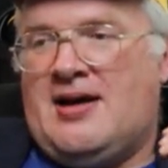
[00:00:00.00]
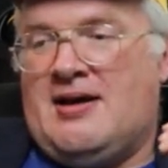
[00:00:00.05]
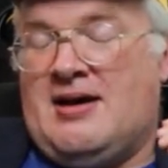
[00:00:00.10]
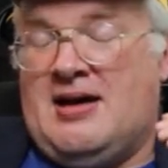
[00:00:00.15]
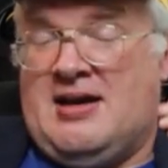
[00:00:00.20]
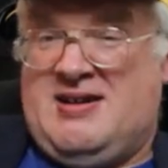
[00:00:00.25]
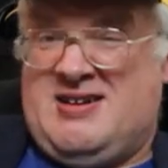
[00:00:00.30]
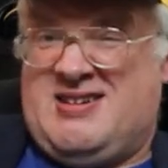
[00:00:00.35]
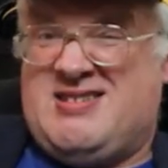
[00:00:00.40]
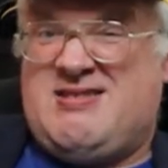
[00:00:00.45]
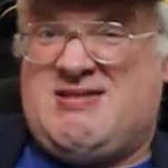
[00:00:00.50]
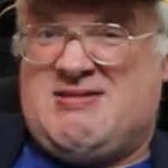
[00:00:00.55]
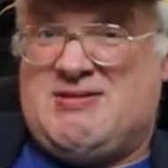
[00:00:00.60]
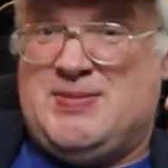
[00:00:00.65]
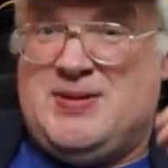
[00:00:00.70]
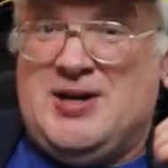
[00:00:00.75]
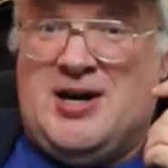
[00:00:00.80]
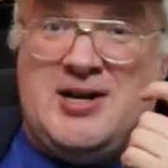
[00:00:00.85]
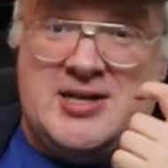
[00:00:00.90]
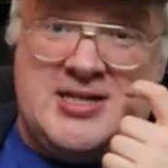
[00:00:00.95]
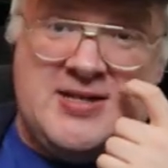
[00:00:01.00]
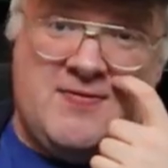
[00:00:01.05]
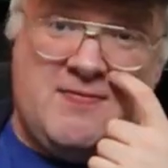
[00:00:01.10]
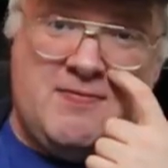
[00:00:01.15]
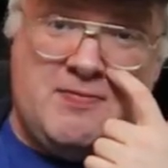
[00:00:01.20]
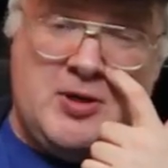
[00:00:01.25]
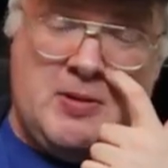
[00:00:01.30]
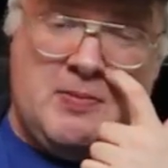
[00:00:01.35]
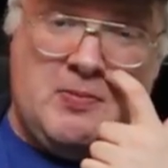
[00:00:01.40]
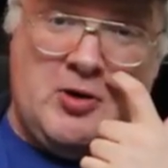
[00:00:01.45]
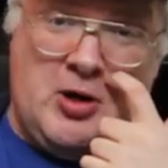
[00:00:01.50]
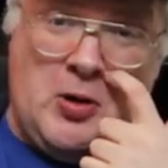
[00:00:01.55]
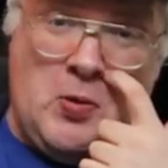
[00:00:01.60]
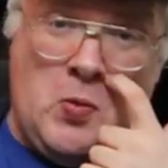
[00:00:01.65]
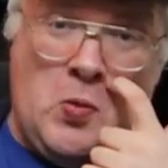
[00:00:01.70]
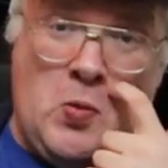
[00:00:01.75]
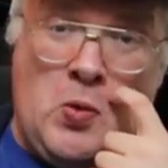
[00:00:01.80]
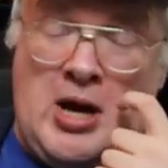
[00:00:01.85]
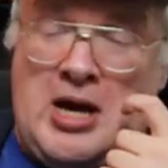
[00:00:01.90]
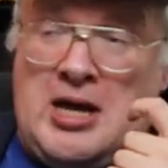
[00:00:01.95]
And uh, to be honest, they've done pretty
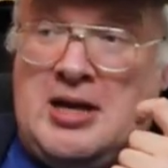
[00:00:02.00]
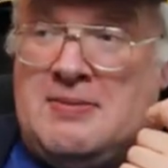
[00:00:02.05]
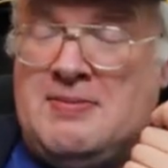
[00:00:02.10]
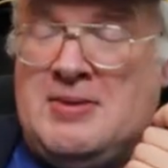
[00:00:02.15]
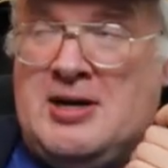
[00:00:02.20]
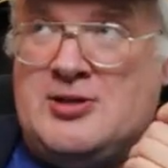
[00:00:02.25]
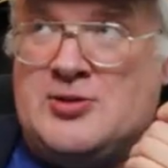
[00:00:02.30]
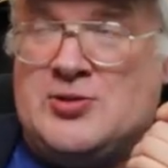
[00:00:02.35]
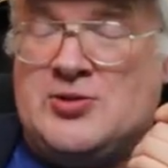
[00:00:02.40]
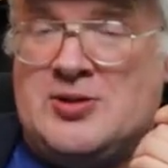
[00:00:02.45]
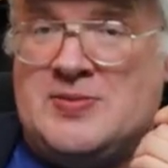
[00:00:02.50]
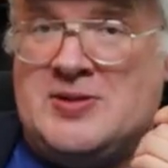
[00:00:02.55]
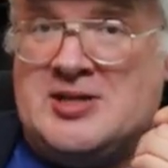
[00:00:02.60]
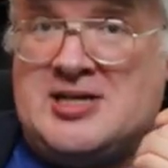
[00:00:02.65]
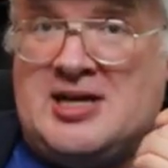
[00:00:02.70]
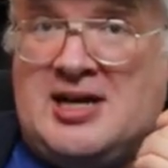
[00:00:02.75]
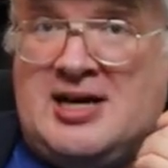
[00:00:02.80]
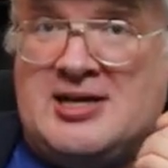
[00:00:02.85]
well in major tournaments the